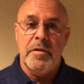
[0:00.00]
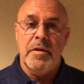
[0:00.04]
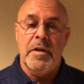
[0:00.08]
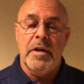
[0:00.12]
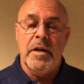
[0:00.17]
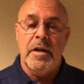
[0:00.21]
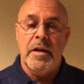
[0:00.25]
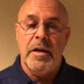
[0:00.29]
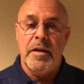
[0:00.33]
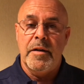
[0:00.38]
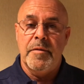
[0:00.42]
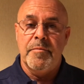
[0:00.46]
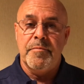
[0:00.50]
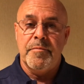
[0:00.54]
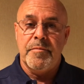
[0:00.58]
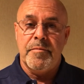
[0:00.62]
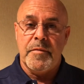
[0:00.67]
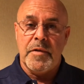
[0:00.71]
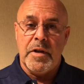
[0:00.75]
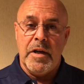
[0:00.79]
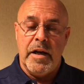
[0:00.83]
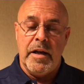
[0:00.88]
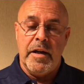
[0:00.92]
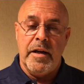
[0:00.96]
um,
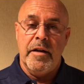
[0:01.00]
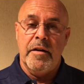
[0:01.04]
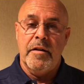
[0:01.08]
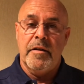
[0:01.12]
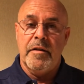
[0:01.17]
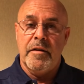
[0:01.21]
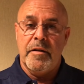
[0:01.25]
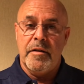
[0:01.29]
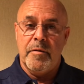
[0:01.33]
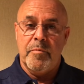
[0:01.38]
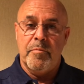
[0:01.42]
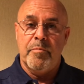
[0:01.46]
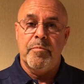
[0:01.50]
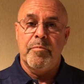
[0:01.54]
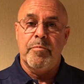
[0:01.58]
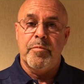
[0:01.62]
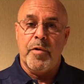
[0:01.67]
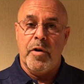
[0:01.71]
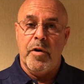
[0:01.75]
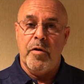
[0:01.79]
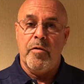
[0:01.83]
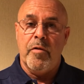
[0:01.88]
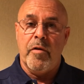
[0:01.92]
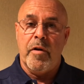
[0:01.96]
got into the
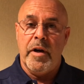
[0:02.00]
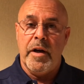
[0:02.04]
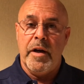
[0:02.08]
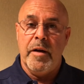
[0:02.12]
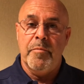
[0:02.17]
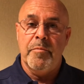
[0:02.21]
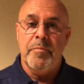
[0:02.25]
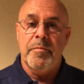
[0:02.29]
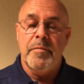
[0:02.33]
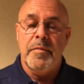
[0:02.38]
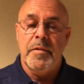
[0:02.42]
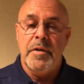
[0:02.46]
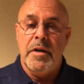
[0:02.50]
program